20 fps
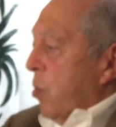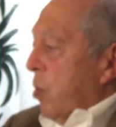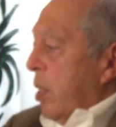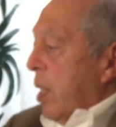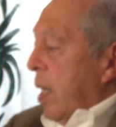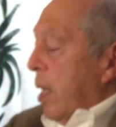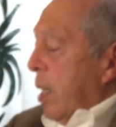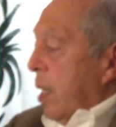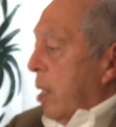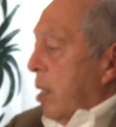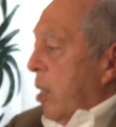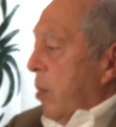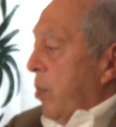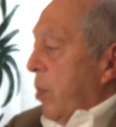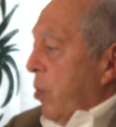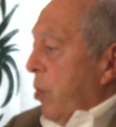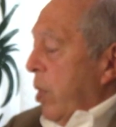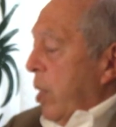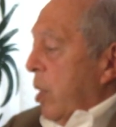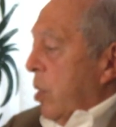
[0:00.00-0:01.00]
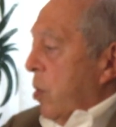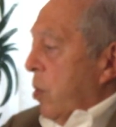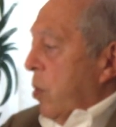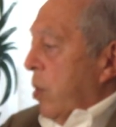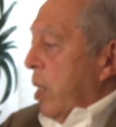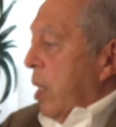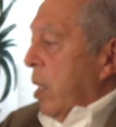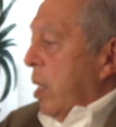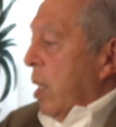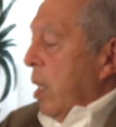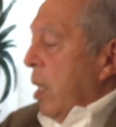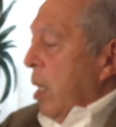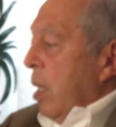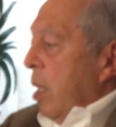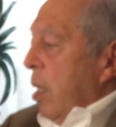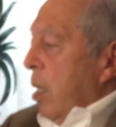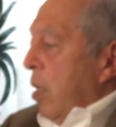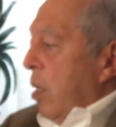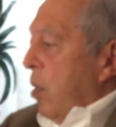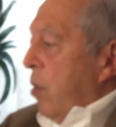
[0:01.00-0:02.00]
who sadly can't be with us today
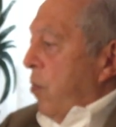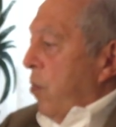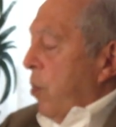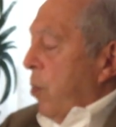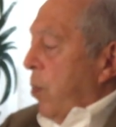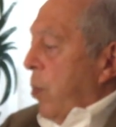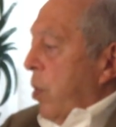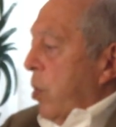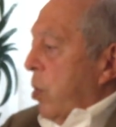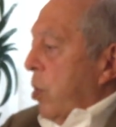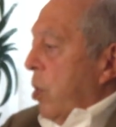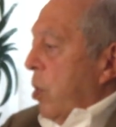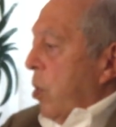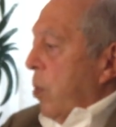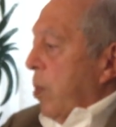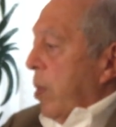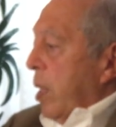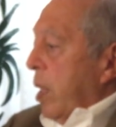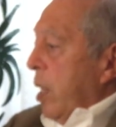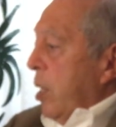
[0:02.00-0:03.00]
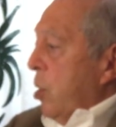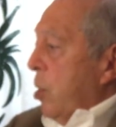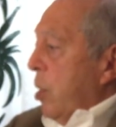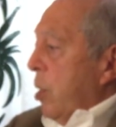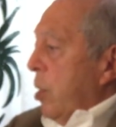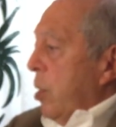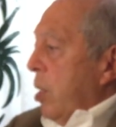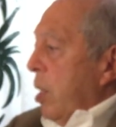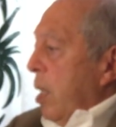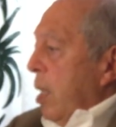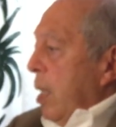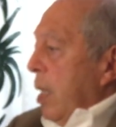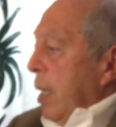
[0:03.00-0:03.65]
for personal obligations.